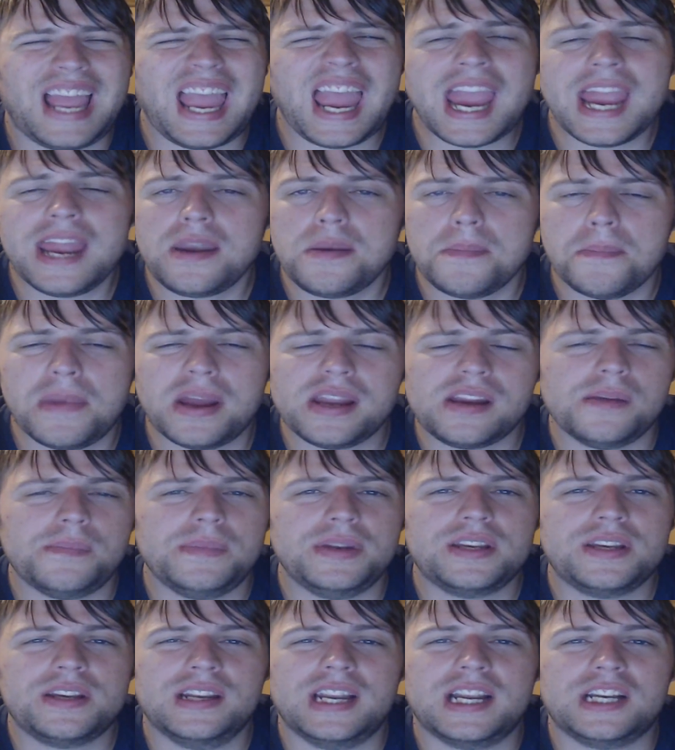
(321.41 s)
8
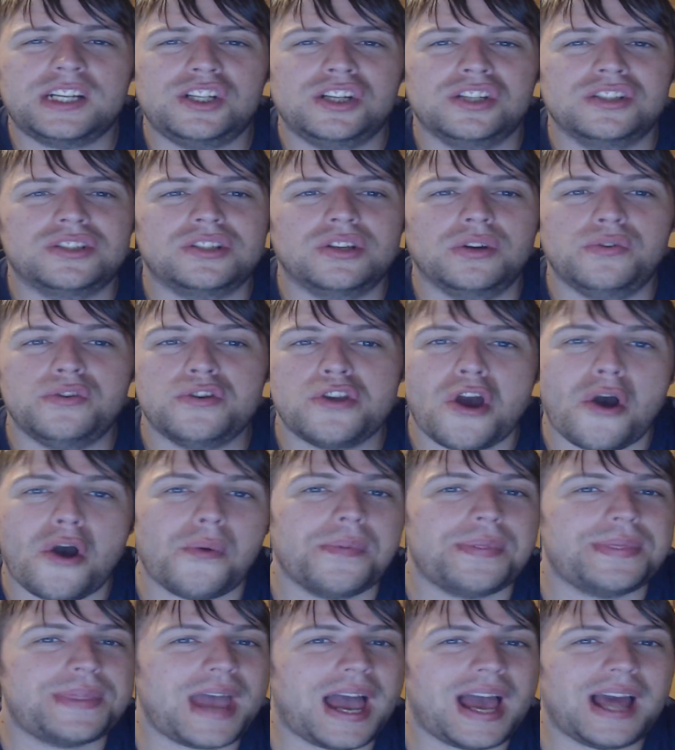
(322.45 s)
megabit connection, so
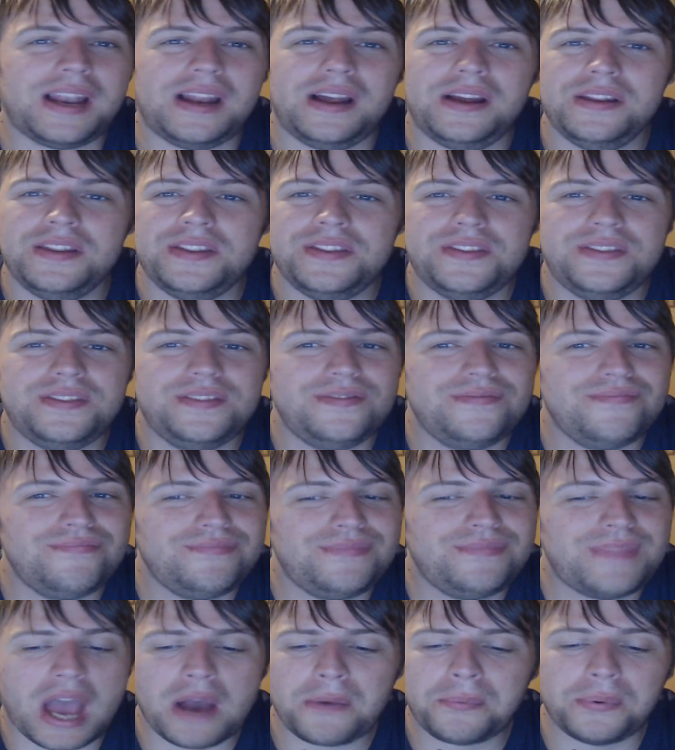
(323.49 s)
no, that
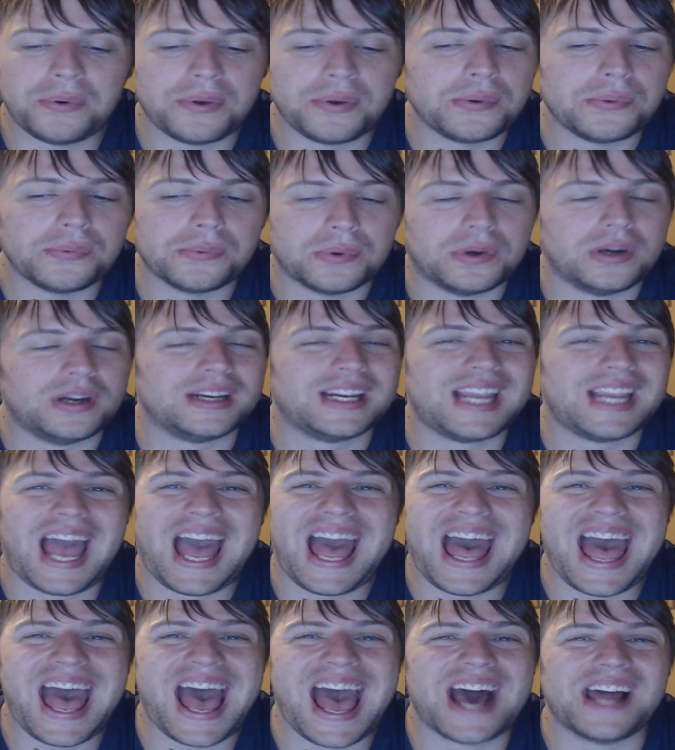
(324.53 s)
wouldn't work
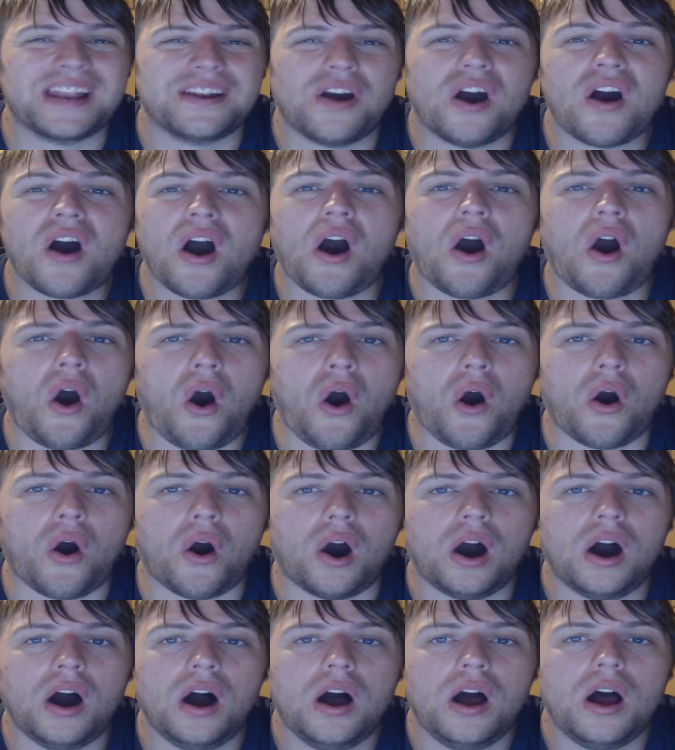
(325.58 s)
at
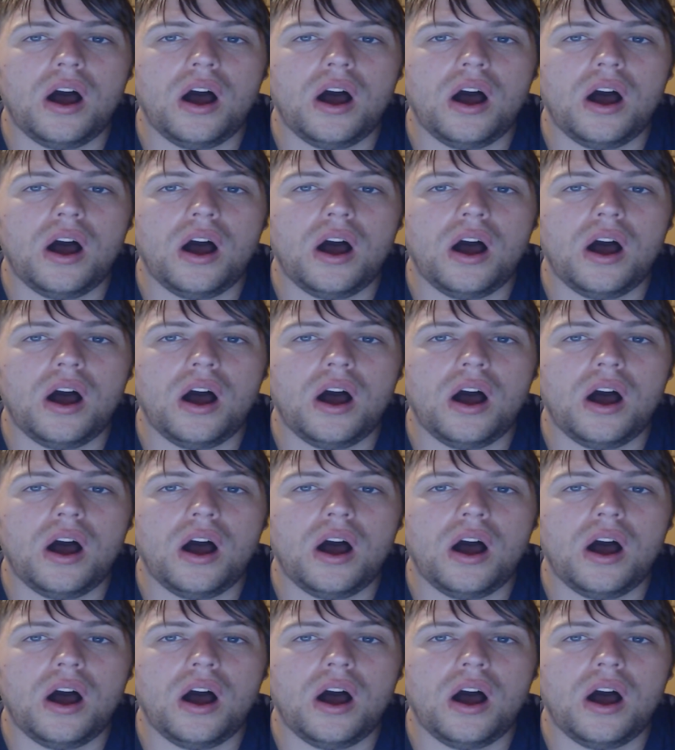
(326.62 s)
all.